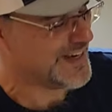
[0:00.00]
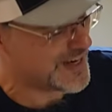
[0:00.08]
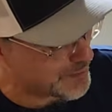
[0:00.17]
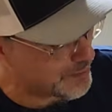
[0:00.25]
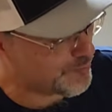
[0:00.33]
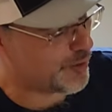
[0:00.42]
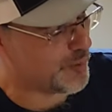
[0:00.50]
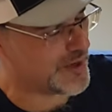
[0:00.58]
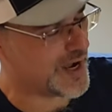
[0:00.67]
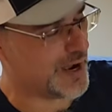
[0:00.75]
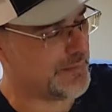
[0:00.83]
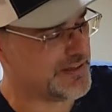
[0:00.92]
Now, before we
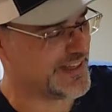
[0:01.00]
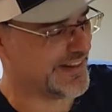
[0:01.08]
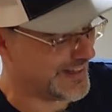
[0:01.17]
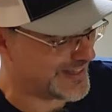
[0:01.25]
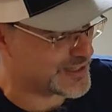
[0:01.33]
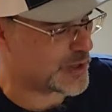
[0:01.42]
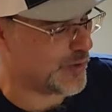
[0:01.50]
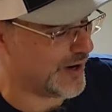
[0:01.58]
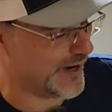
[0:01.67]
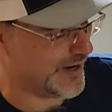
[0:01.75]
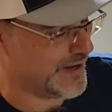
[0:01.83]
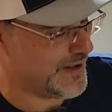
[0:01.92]
comment on that, let's
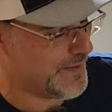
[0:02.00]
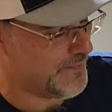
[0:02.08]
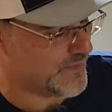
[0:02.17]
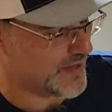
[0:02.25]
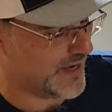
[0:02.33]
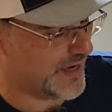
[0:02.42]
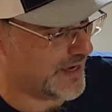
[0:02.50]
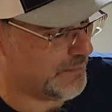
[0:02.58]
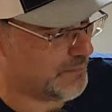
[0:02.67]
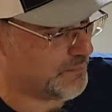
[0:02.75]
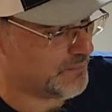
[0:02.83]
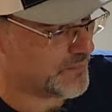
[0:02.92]
go
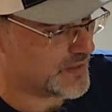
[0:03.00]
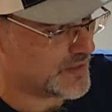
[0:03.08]
on.